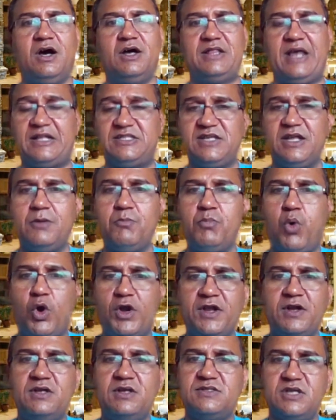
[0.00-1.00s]
That's an
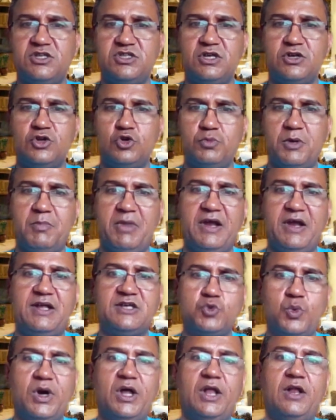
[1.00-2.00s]
important decision to be made
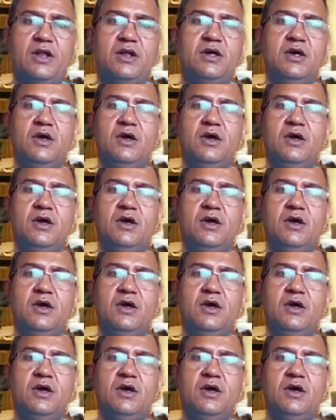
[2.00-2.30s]
as well.